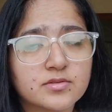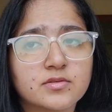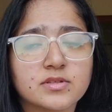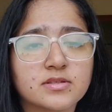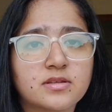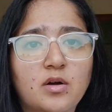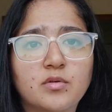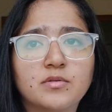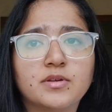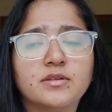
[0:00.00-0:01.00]
So this is
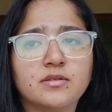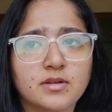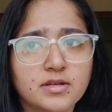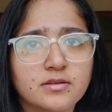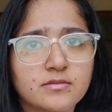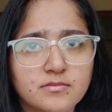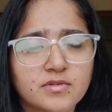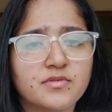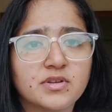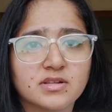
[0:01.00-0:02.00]
how in
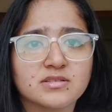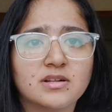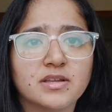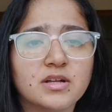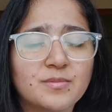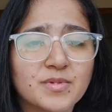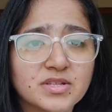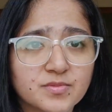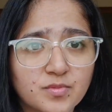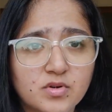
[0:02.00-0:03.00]
different consulting
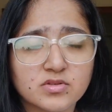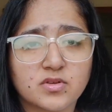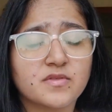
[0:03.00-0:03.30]
companies works,